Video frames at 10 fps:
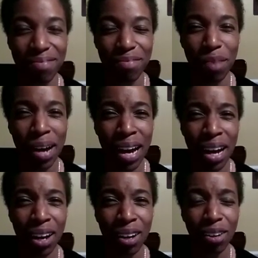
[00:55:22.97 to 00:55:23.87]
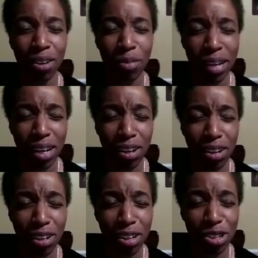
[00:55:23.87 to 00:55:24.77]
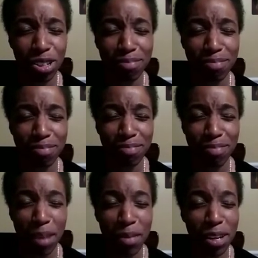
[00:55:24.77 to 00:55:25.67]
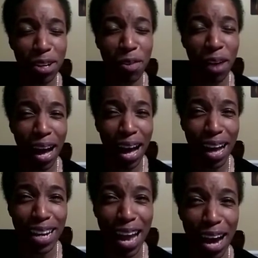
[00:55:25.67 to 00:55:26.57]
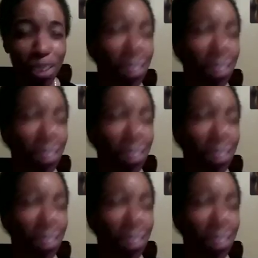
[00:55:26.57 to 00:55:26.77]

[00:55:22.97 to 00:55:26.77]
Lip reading: Wow. Oh my gosh. I'm gonna go hide now.